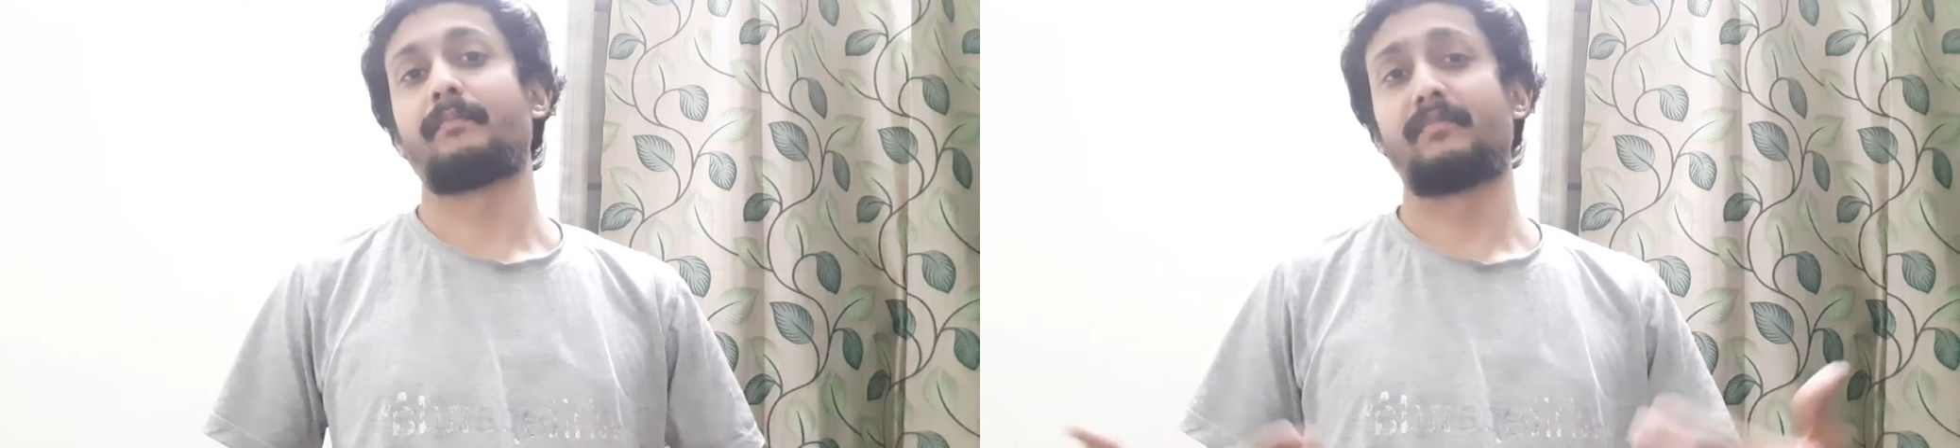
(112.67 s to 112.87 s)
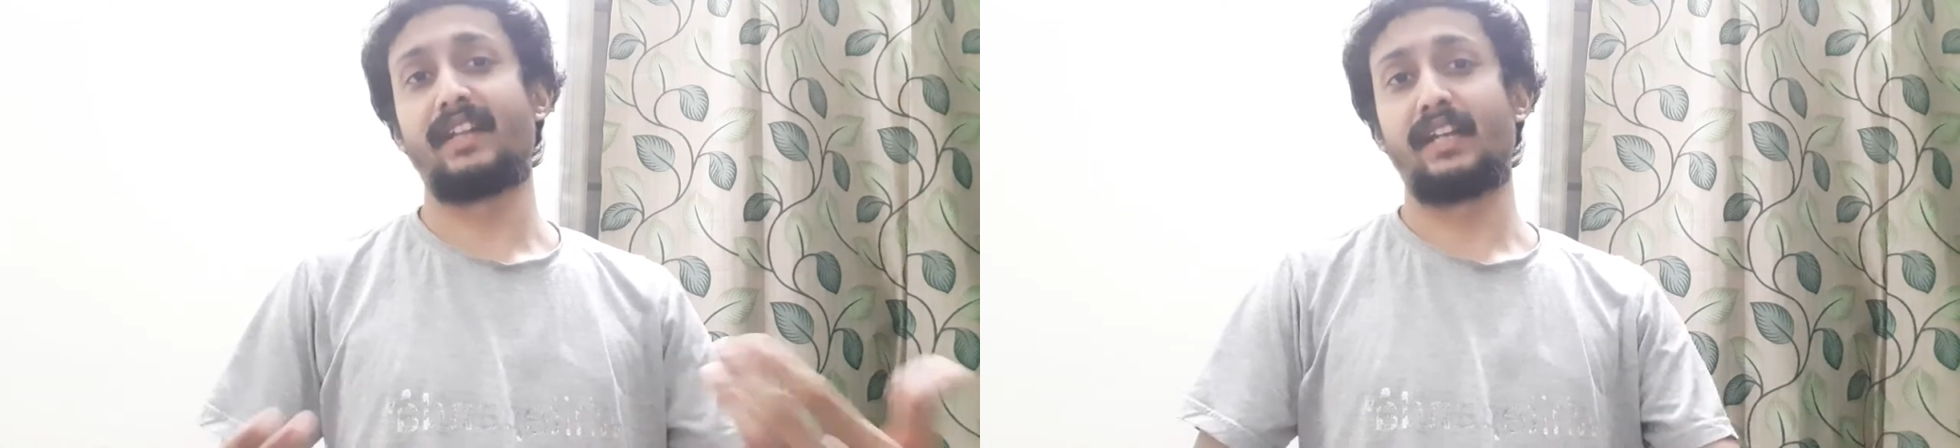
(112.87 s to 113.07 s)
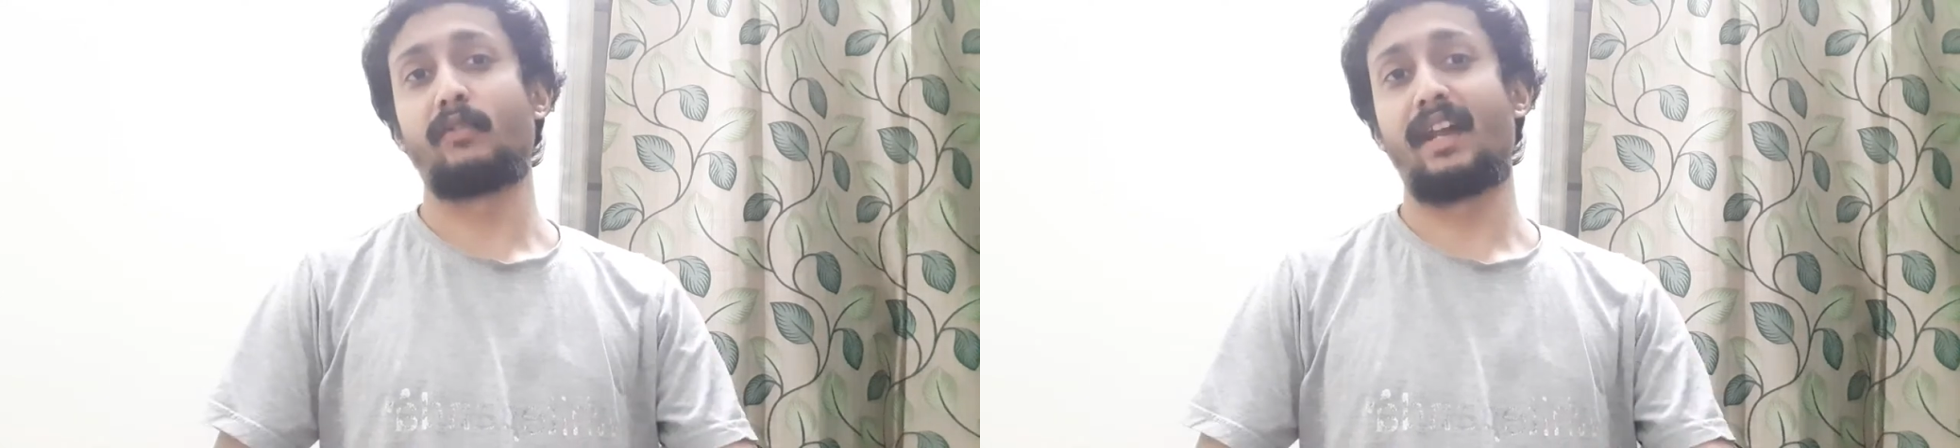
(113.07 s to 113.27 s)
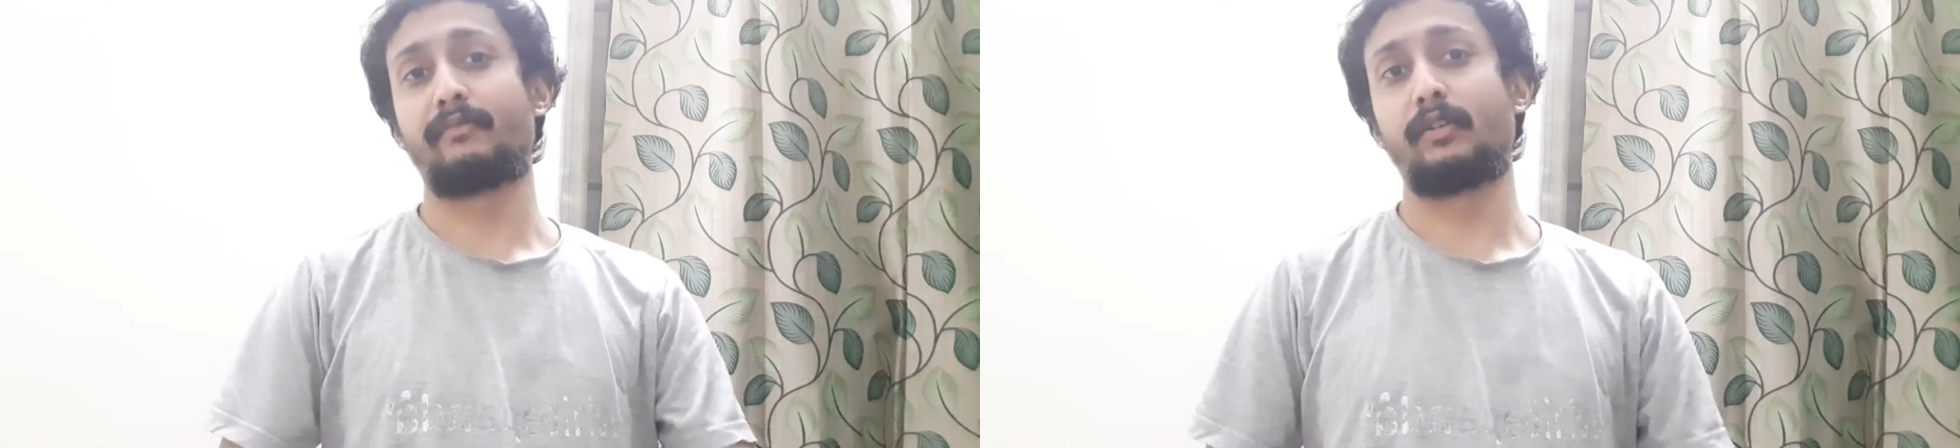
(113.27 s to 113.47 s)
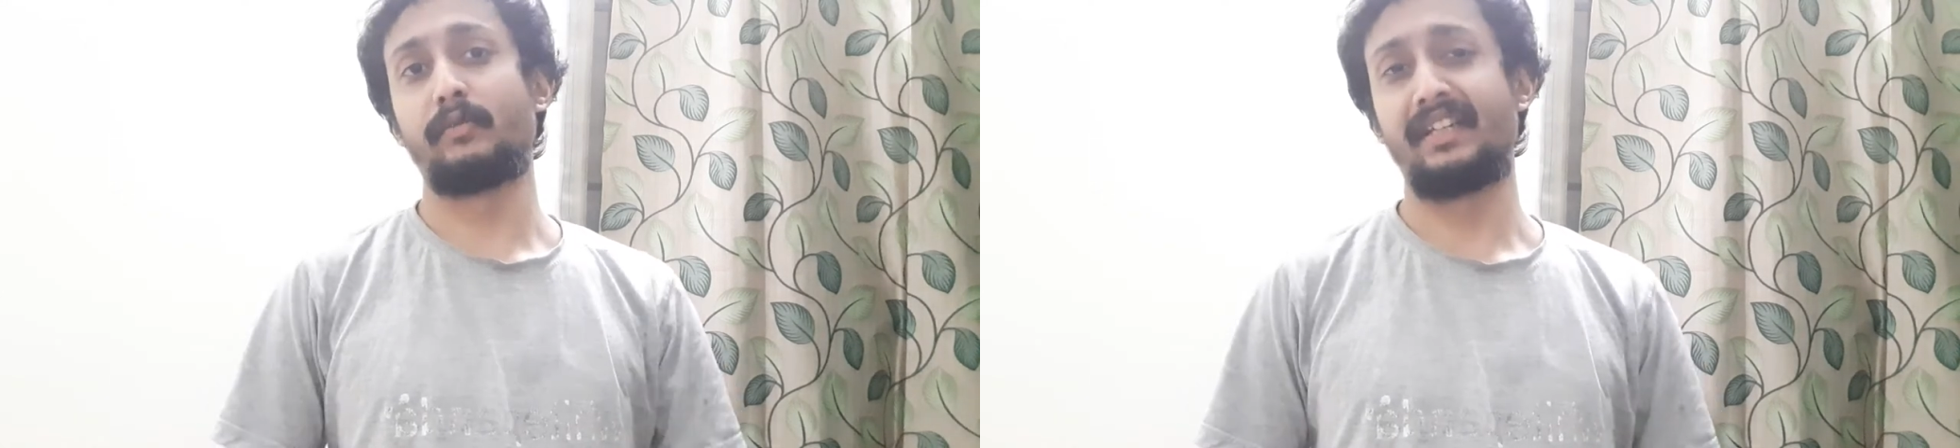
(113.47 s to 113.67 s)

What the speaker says: that you'll have to